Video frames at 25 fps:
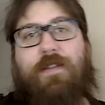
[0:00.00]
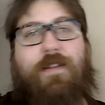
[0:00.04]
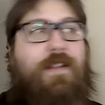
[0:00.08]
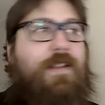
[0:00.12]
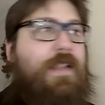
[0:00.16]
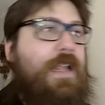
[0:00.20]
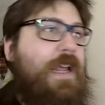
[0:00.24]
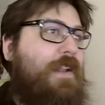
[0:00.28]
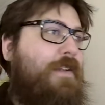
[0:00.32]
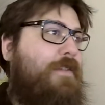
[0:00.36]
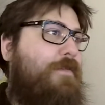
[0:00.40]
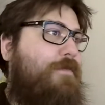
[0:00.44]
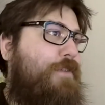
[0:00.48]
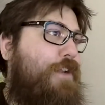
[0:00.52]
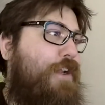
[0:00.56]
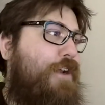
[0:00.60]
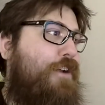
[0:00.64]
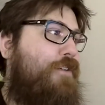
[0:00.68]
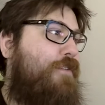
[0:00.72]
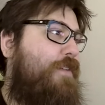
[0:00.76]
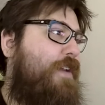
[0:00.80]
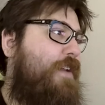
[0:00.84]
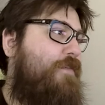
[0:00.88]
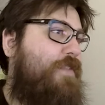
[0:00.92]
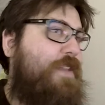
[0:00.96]
And then,
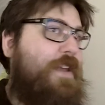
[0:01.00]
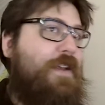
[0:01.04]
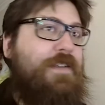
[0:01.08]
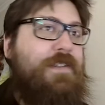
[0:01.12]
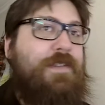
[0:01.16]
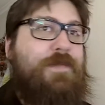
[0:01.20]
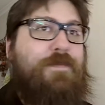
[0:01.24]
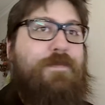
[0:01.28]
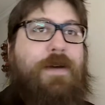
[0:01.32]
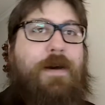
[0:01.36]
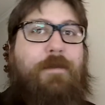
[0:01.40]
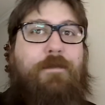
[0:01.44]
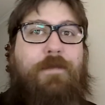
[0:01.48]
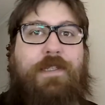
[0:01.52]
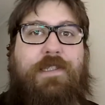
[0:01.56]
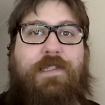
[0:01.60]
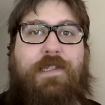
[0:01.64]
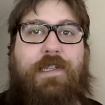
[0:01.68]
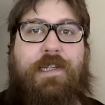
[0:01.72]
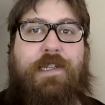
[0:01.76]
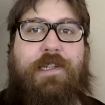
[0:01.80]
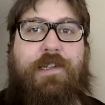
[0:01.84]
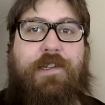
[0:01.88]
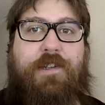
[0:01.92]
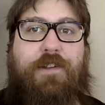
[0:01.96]
if there's
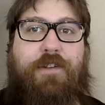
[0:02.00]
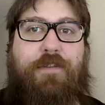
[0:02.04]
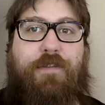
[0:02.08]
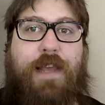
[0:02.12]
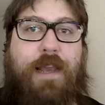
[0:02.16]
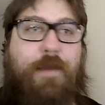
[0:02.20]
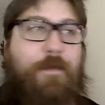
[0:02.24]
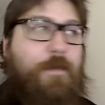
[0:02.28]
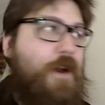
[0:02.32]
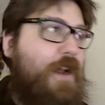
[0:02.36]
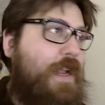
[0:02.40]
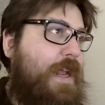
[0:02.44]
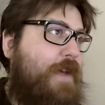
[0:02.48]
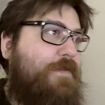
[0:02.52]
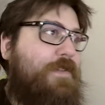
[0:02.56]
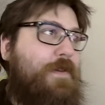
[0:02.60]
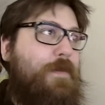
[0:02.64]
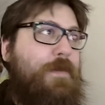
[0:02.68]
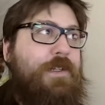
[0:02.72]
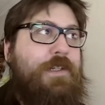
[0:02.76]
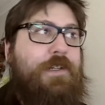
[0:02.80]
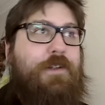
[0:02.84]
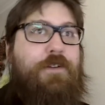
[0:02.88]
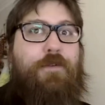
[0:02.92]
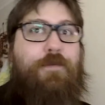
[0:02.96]
publicity to do, they might have
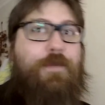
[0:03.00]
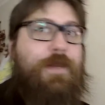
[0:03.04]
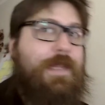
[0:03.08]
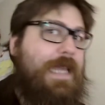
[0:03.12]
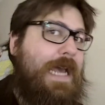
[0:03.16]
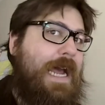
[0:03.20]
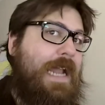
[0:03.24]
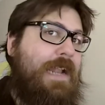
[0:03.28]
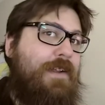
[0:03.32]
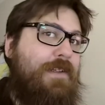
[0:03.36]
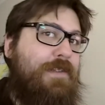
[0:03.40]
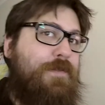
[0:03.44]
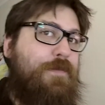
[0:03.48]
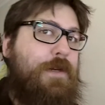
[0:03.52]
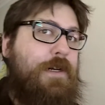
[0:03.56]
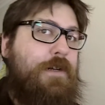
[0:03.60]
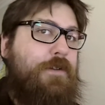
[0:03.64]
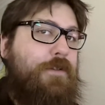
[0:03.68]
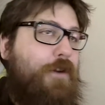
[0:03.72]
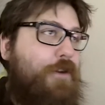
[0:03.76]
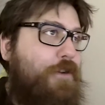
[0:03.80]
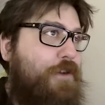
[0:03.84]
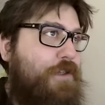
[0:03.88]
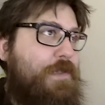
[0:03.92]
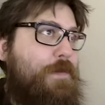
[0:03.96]
something to do with that as
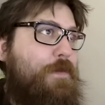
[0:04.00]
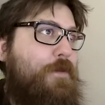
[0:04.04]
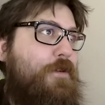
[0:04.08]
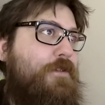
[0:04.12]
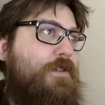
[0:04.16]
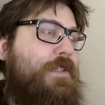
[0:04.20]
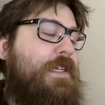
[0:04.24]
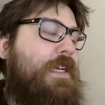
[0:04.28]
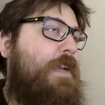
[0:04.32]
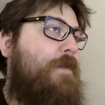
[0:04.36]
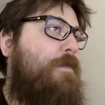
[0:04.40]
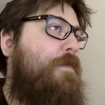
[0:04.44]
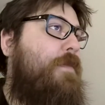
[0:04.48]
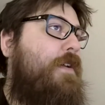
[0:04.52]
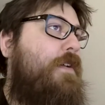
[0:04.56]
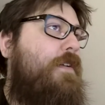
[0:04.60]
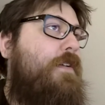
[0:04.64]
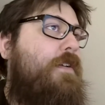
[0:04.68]
well on a small team.